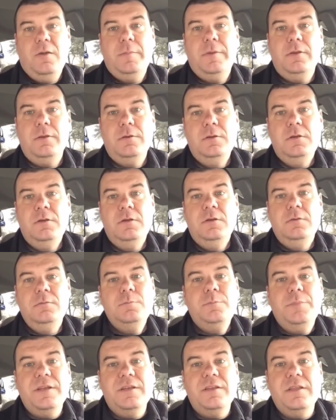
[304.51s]
me?
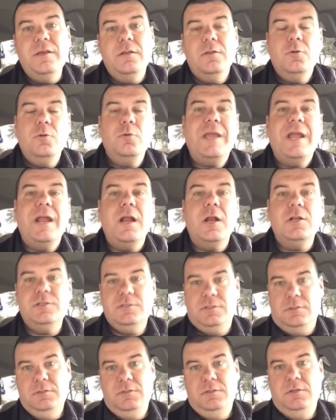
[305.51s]
big deal. Who
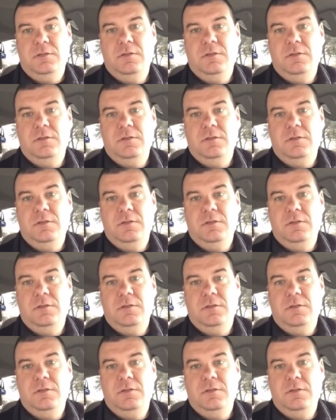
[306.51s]
cares?